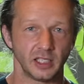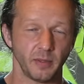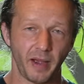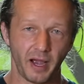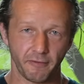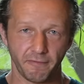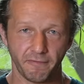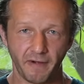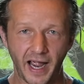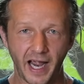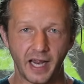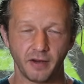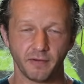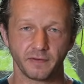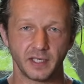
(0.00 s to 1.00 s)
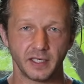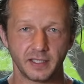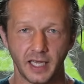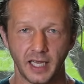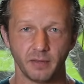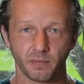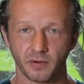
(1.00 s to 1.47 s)
is about five to
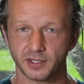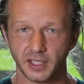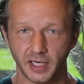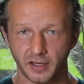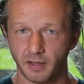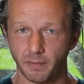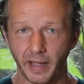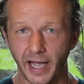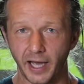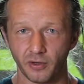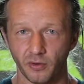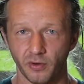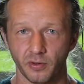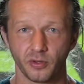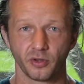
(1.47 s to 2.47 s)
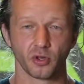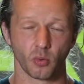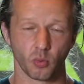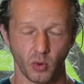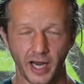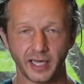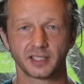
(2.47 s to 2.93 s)
ten percent of the battle.
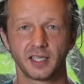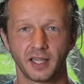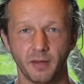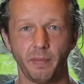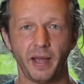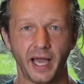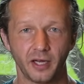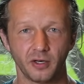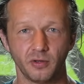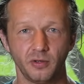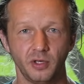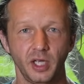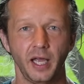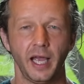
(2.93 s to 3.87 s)
The rest of the battle